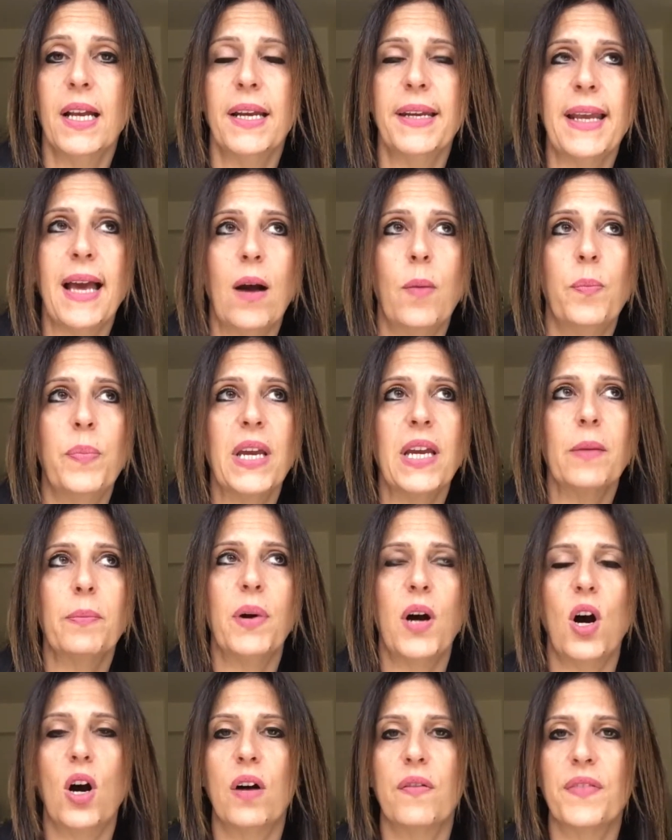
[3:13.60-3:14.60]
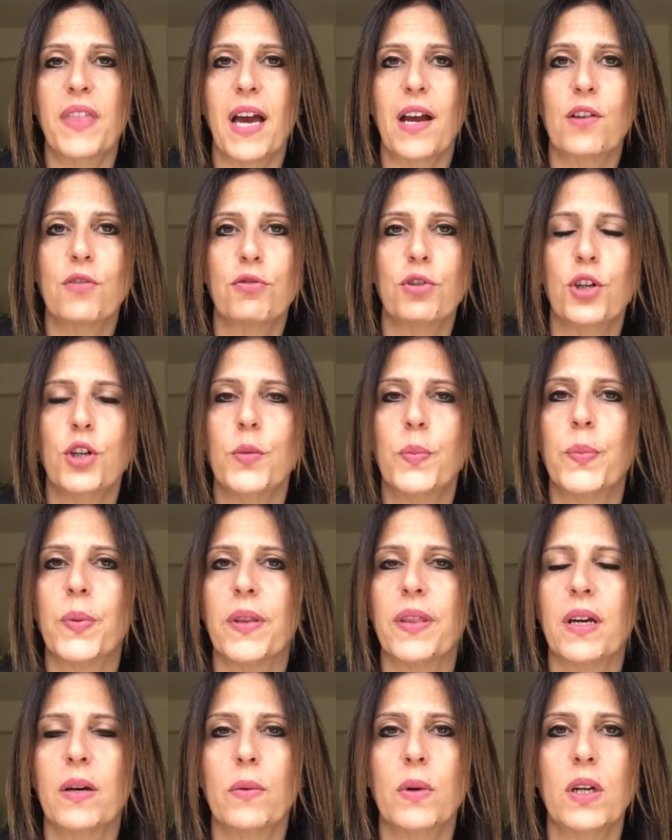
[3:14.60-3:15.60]
Now, being part of that group,
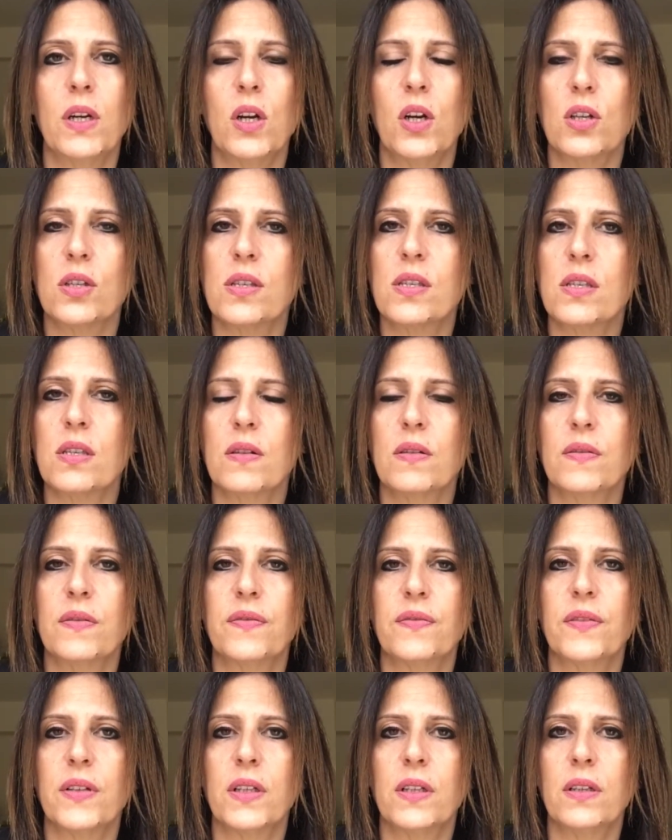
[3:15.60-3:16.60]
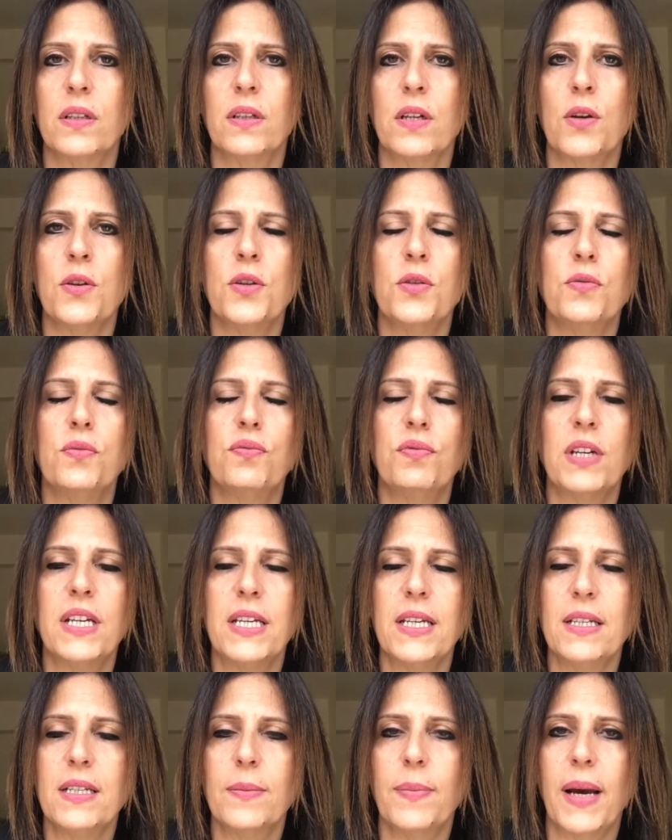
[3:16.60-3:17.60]
there were lots of, you
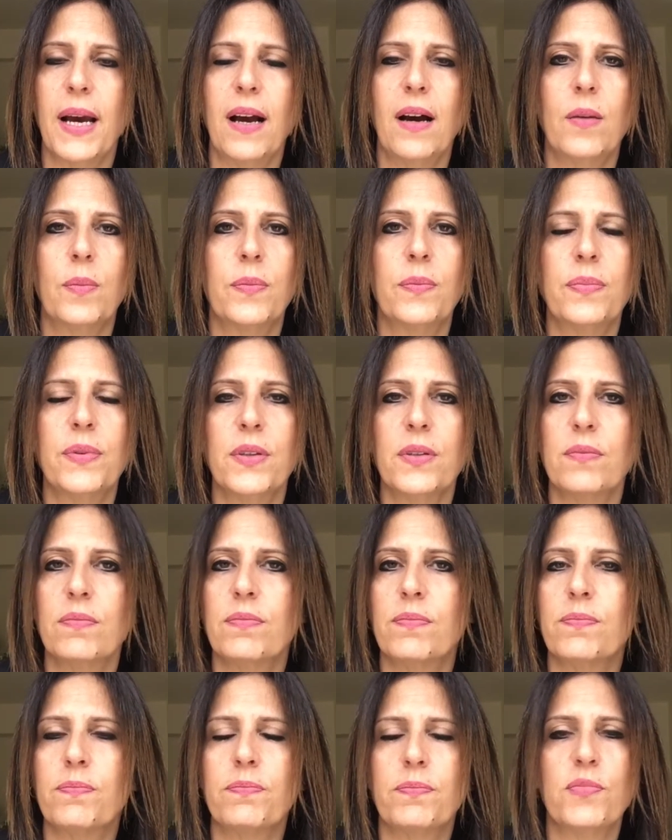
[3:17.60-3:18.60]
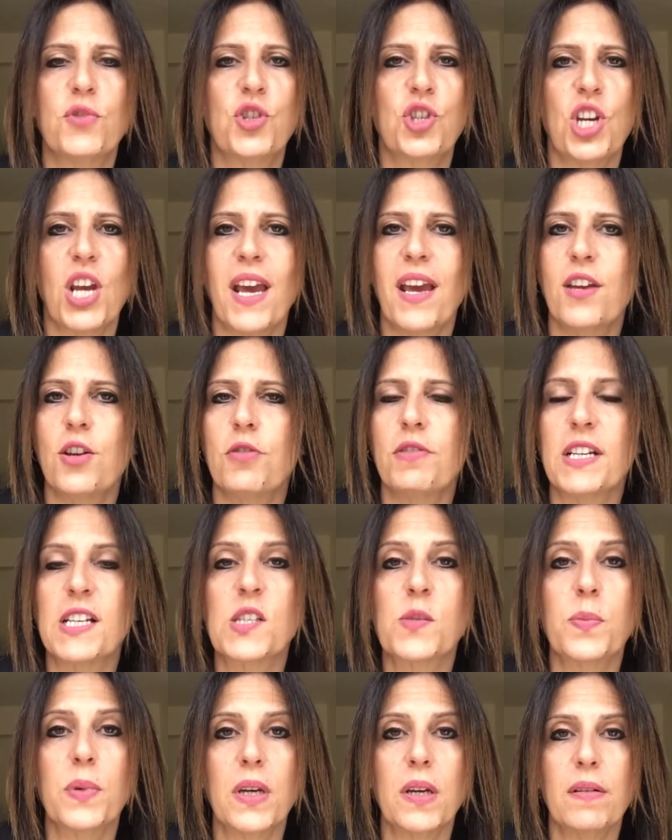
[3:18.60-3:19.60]
read about, you share your
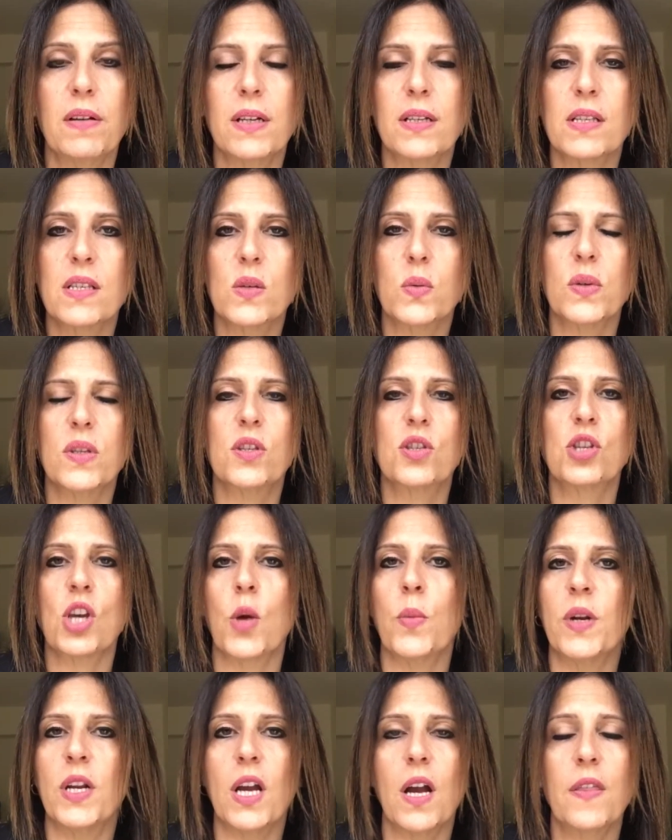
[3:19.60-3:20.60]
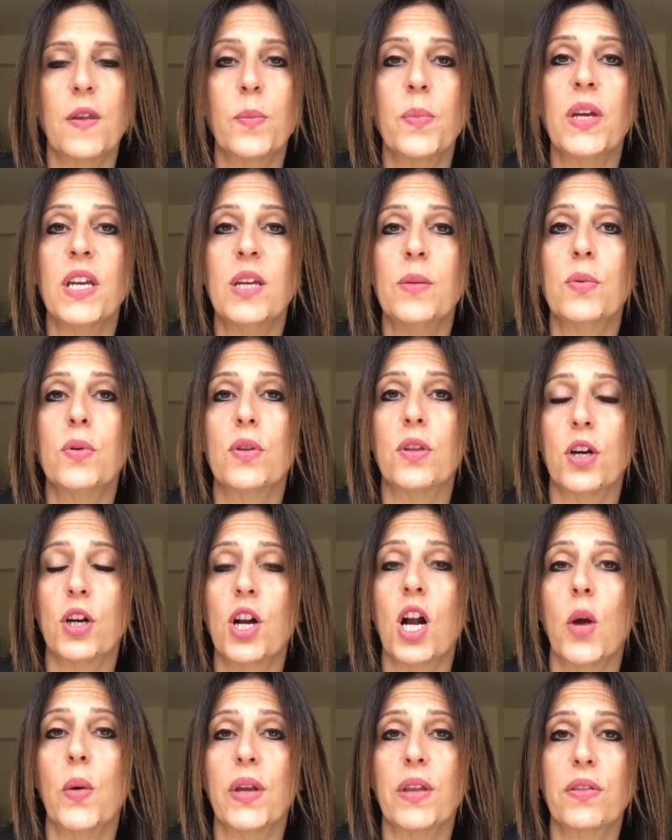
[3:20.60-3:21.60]
experience with so many other people that are
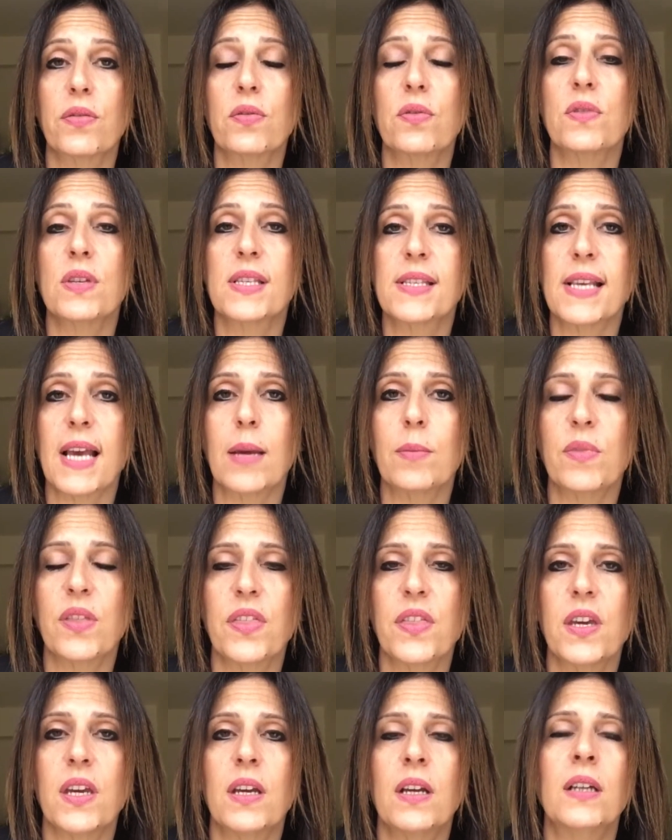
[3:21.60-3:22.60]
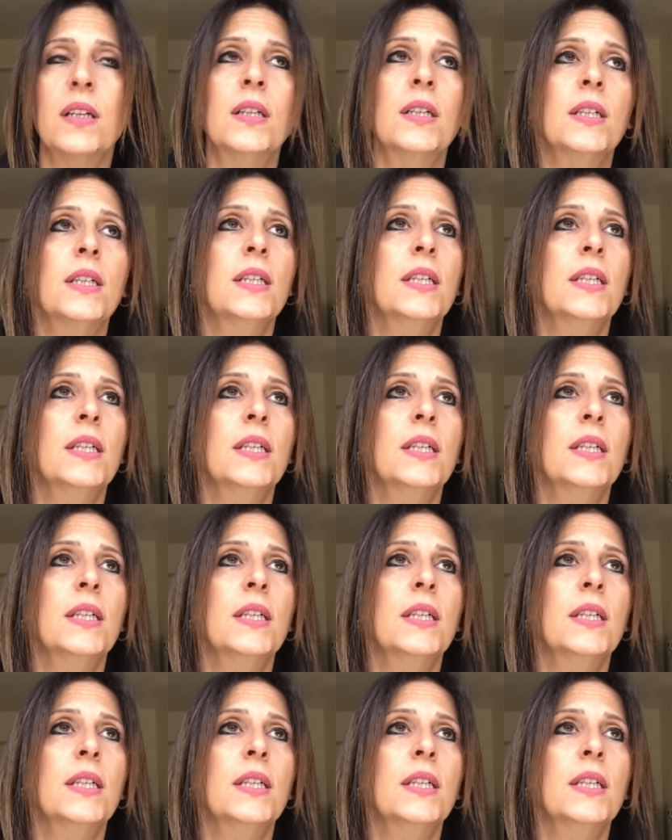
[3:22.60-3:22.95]
going through the same thing.